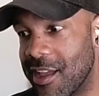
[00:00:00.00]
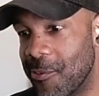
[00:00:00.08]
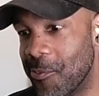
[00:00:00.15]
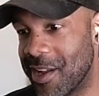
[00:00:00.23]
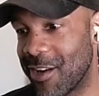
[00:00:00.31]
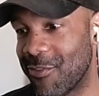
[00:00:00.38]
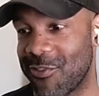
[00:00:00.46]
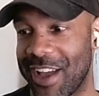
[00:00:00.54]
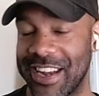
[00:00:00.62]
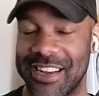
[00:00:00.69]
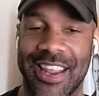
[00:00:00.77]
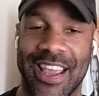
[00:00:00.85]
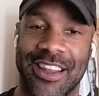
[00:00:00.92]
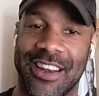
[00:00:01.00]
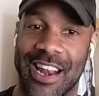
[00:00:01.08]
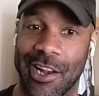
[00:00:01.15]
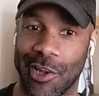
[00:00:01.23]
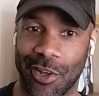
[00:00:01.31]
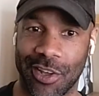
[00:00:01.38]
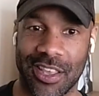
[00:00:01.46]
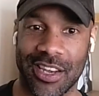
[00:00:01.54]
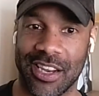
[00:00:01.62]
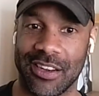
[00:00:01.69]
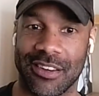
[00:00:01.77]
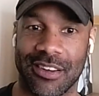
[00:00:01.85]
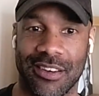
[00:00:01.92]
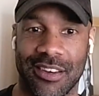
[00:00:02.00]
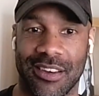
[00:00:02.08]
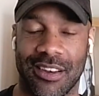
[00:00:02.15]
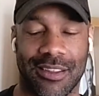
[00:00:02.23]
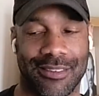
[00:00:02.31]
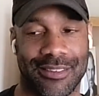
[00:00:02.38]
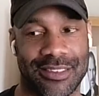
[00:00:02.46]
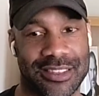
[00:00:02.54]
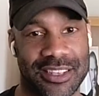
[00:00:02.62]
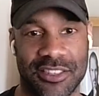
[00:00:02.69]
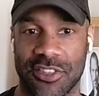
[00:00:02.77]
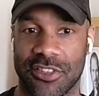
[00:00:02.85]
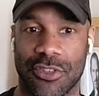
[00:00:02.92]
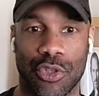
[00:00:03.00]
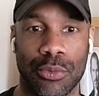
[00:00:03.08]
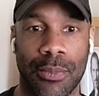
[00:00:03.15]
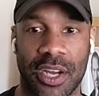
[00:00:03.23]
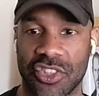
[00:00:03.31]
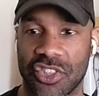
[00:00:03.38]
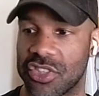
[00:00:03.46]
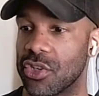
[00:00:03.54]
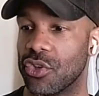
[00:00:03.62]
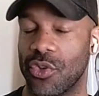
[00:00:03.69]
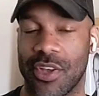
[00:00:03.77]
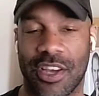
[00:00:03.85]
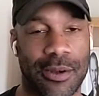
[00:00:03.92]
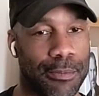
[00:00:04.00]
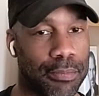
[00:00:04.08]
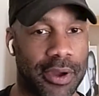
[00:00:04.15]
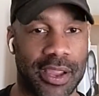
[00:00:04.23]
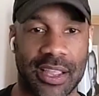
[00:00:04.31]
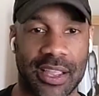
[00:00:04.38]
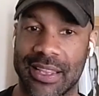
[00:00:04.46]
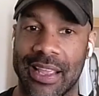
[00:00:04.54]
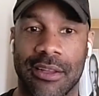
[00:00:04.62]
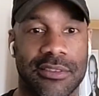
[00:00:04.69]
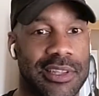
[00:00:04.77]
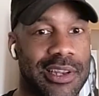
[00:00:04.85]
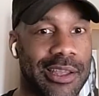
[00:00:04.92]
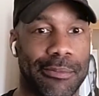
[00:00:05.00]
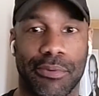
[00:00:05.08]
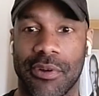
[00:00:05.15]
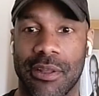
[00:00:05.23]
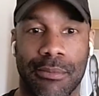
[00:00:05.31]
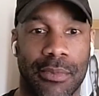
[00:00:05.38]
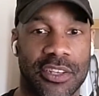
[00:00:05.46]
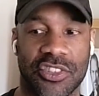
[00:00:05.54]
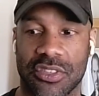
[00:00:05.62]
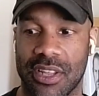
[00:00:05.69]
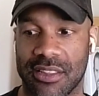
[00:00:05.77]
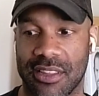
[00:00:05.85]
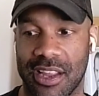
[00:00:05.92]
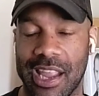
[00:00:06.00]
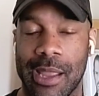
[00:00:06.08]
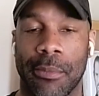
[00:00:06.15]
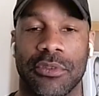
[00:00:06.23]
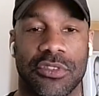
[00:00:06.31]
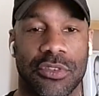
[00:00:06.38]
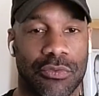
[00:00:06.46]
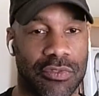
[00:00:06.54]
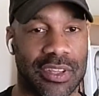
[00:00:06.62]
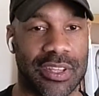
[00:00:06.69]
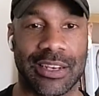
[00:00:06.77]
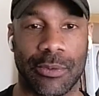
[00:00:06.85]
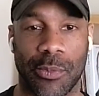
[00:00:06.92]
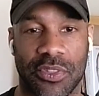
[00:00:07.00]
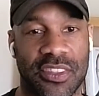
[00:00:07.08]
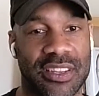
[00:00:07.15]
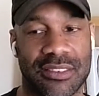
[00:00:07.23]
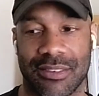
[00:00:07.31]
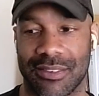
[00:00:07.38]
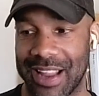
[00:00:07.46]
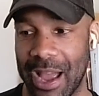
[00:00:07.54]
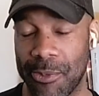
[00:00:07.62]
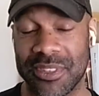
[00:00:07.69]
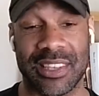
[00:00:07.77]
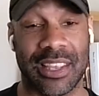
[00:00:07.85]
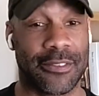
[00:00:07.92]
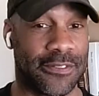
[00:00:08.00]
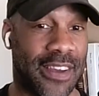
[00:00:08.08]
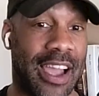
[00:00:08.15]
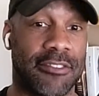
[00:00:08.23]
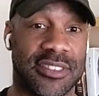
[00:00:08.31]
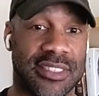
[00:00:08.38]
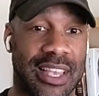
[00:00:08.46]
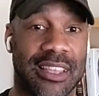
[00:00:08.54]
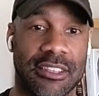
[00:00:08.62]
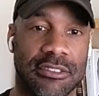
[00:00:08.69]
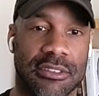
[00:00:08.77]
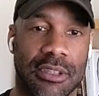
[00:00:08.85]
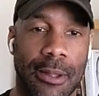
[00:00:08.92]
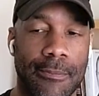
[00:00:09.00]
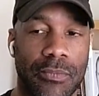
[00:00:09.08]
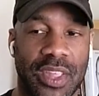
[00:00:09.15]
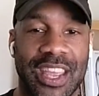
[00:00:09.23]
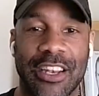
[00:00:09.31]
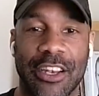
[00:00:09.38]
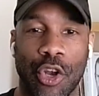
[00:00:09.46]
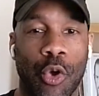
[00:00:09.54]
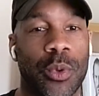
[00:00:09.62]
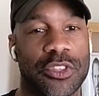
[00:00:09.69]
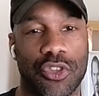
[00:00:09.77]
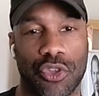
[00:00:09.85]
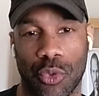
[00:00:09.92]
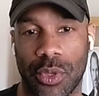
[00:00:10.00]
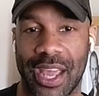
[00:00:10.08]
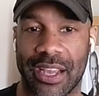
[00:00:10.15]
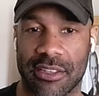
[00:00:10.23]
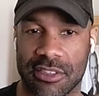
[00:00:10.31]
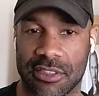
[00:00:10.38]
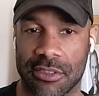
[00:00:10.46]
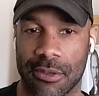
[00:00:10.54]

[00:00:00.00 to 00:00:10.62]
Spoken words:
when I write it down and I look at it, this is too much. You got to break it down to like pretty much that they're able to read it, but then I would say 5 seconds and know what to do next.